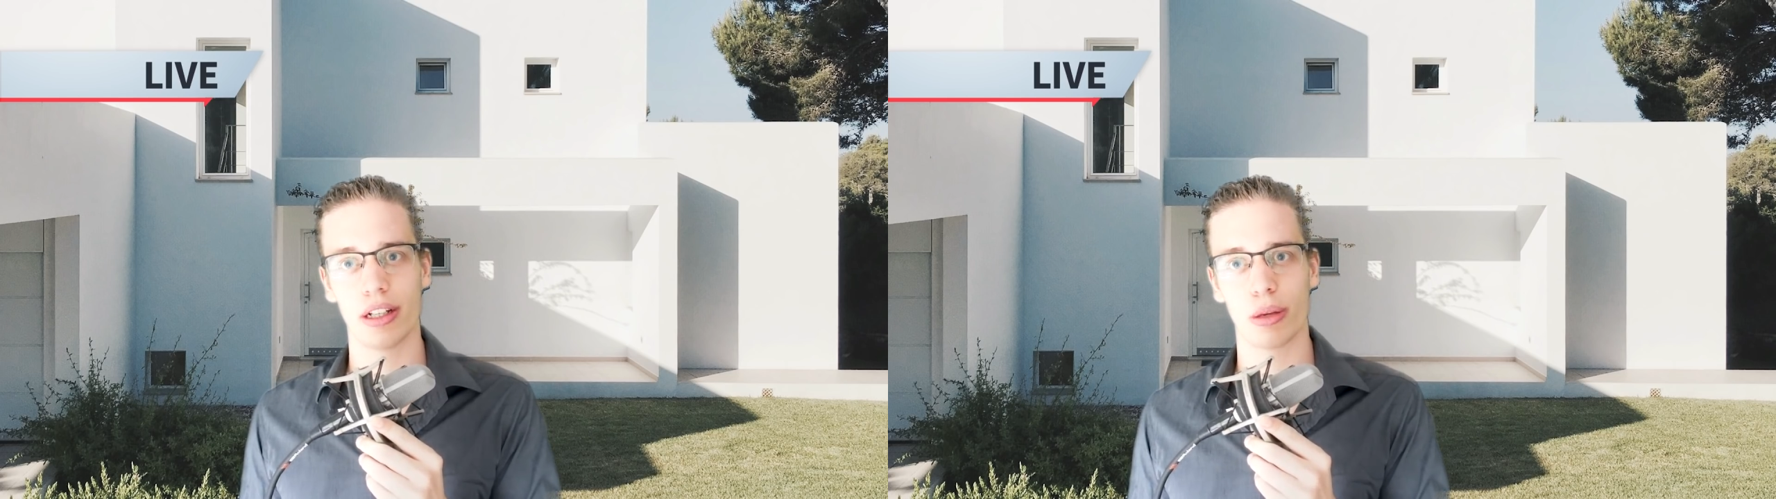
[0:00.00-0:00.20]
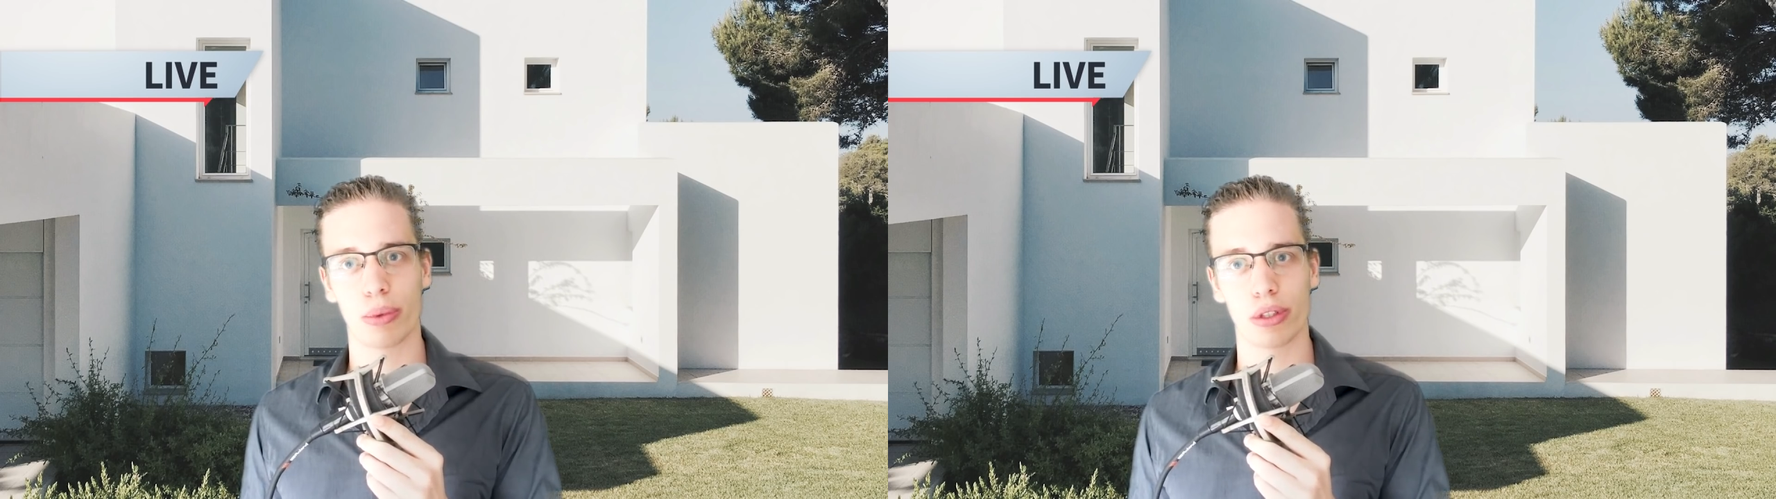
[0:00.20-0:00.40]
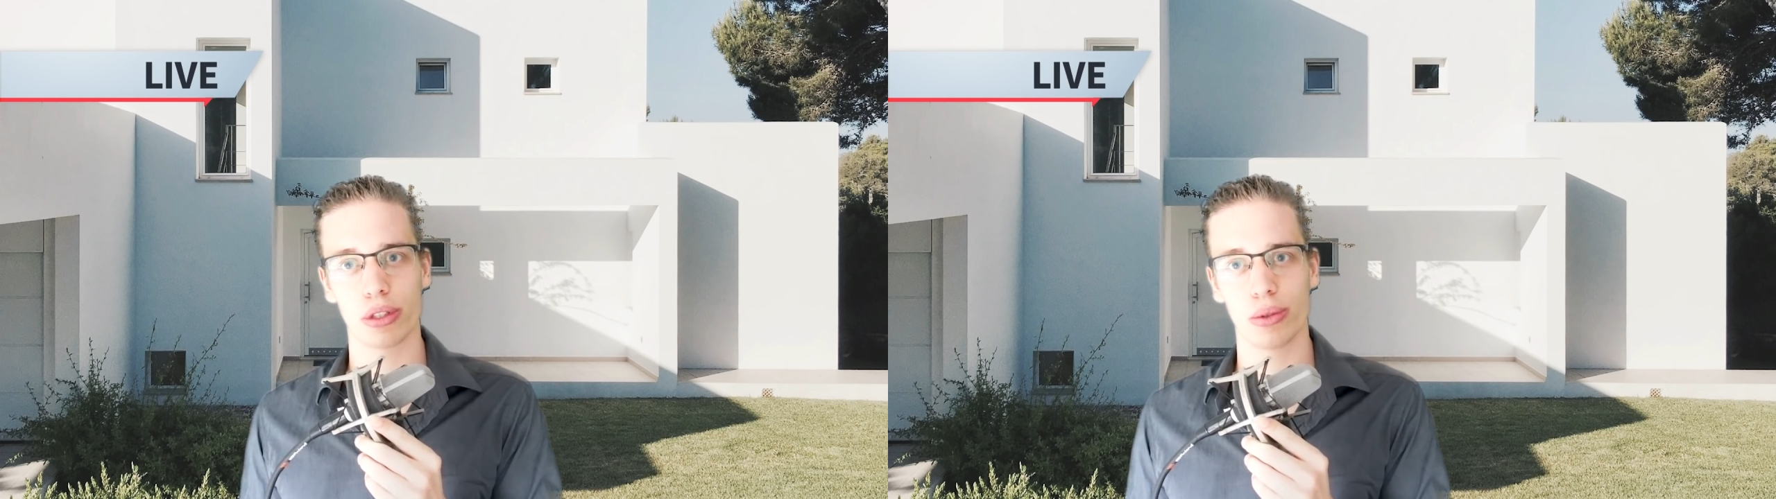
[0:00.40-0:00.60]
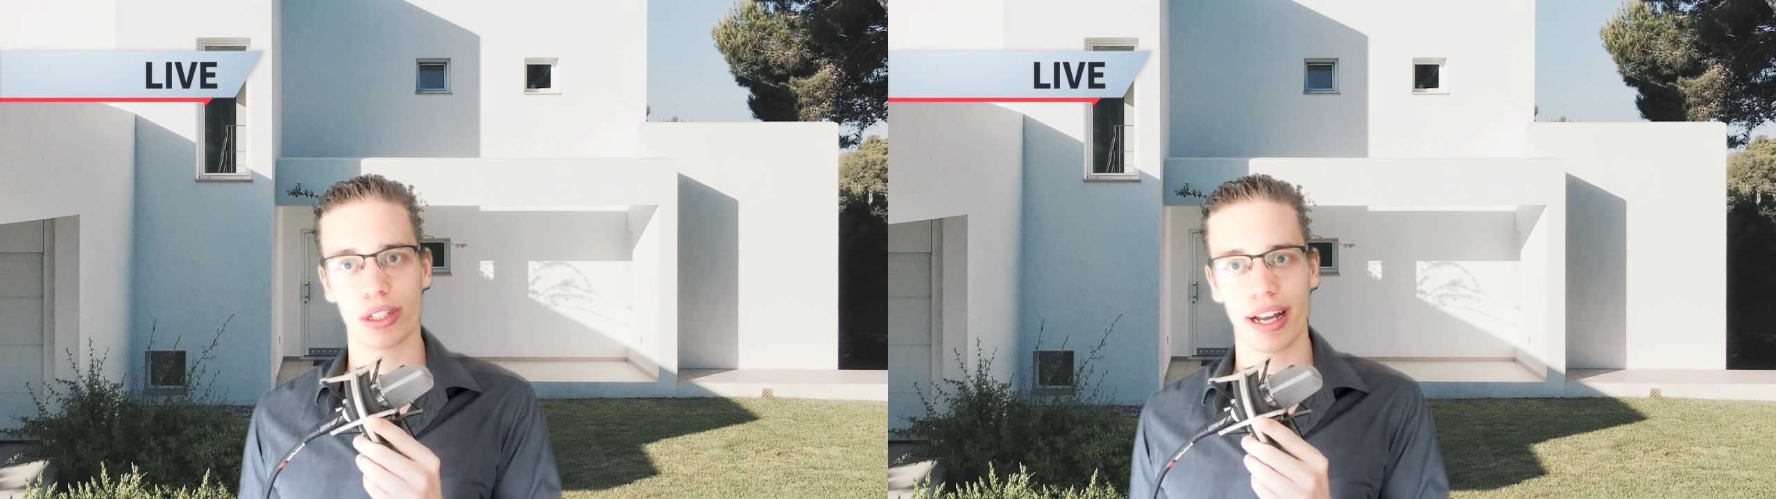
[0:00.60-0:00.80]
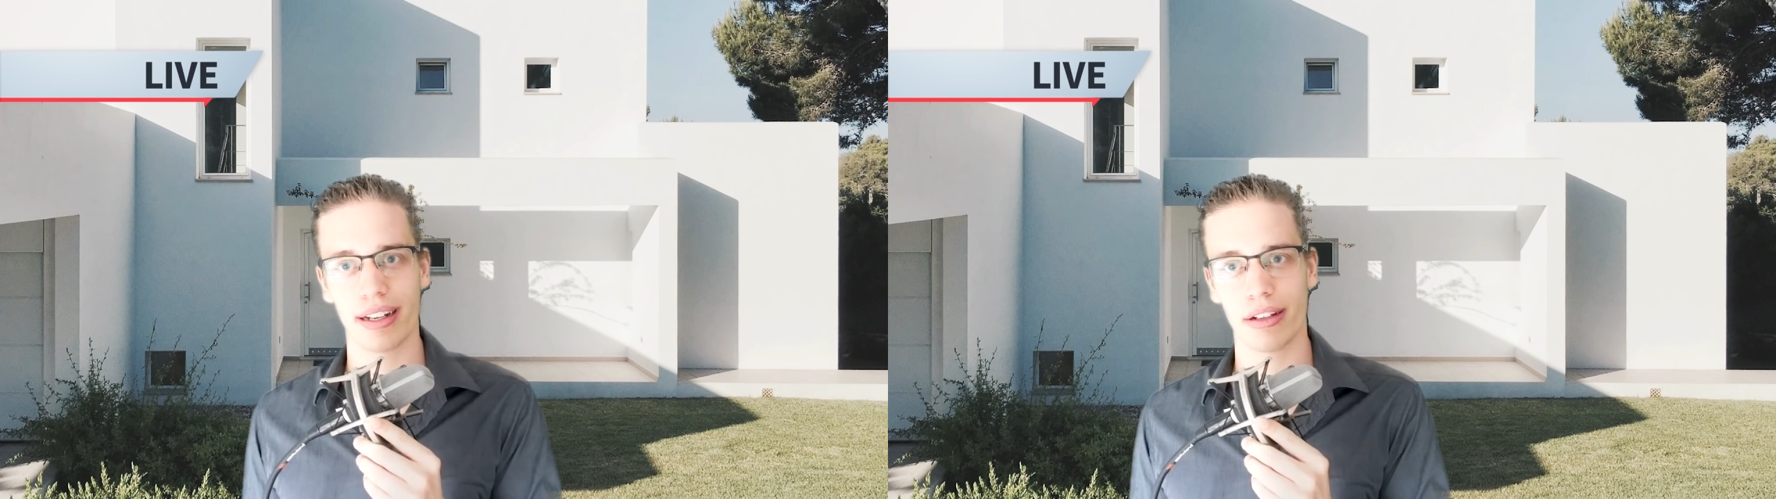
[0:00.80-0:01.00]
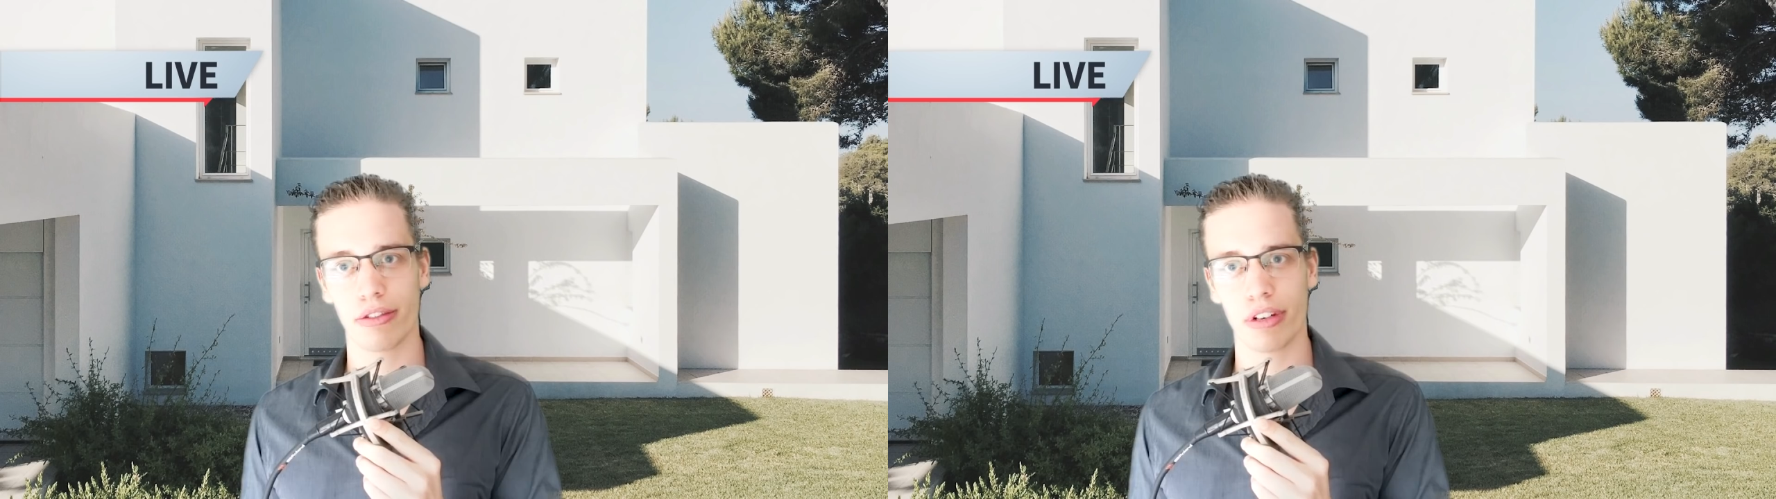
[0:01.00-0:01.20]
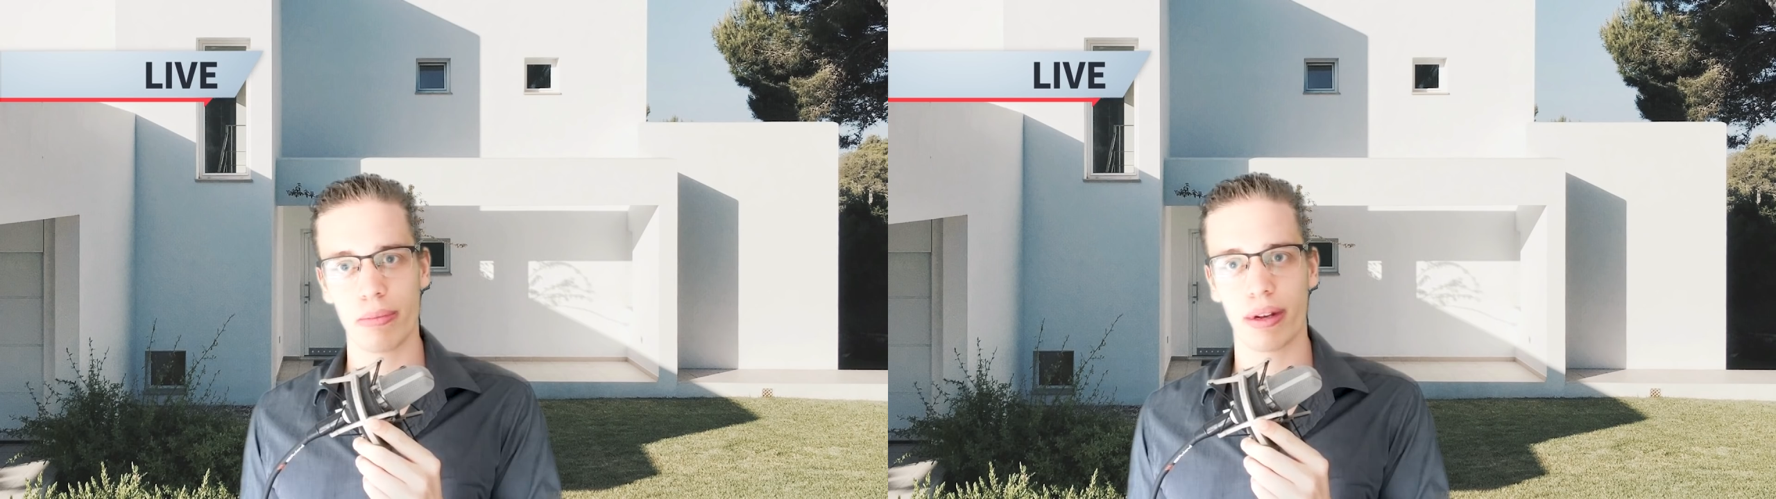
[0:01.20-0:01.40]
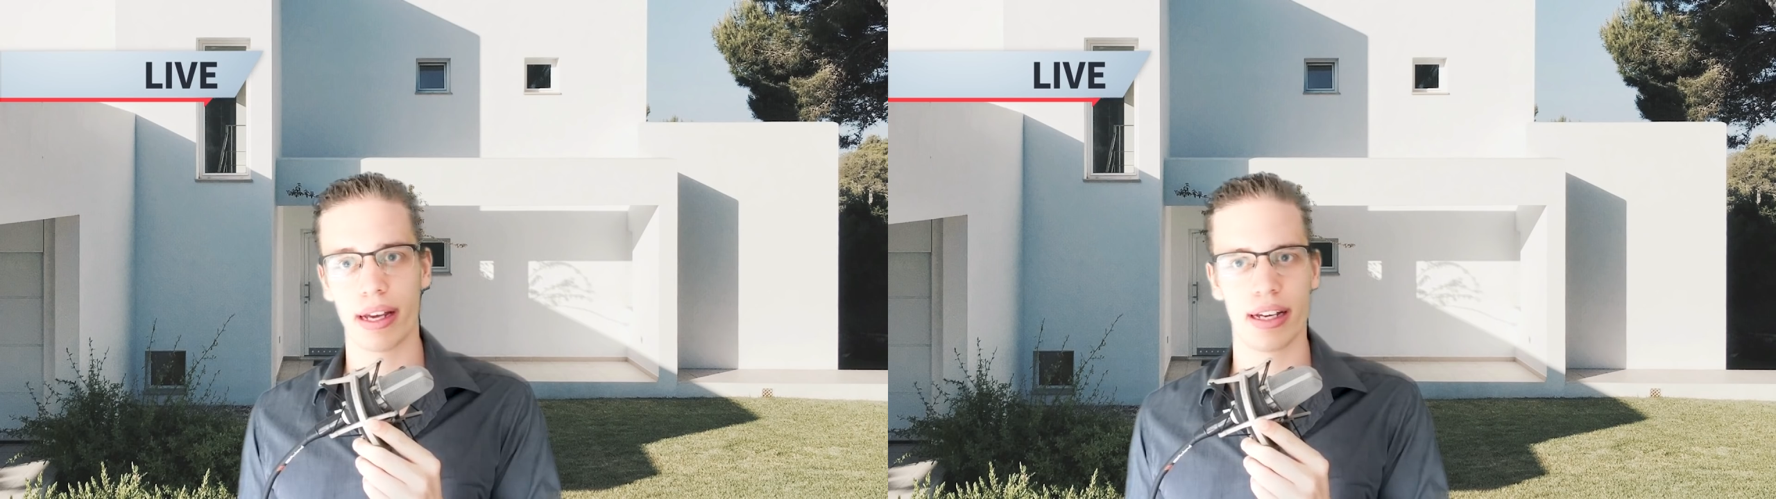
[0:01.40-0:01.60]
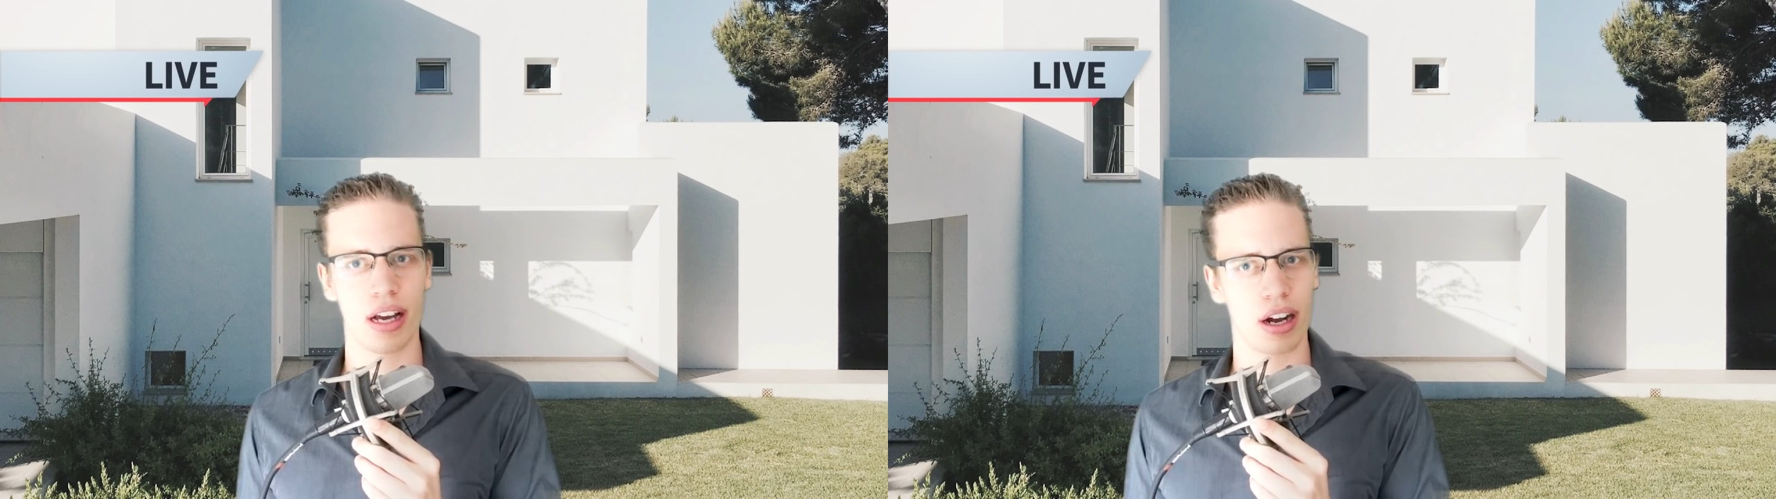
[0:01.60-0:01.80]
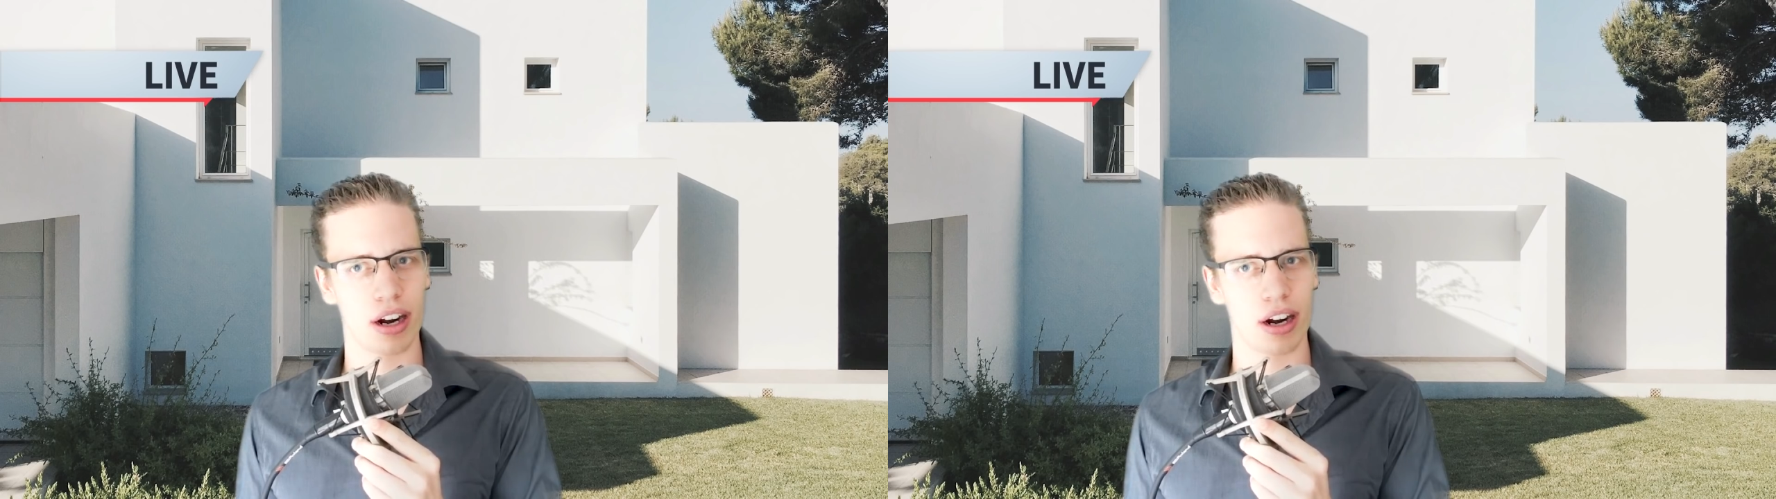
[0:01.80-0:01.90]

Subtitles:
the person who sent in the replay,